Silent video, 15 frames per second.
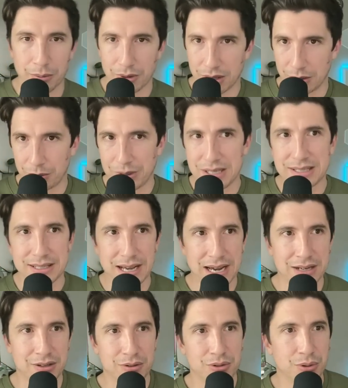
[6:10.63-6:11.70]
We're going to
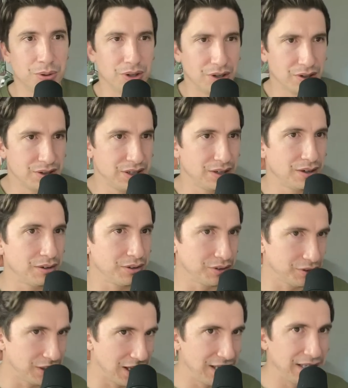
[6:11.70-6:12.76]
re-sign you to a good deal.
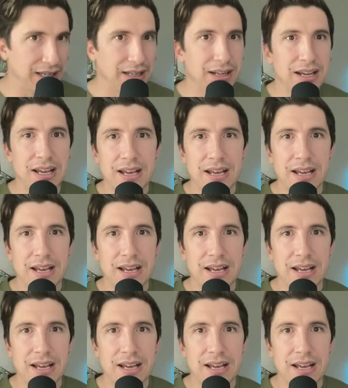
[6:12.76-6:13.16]
You'll like it.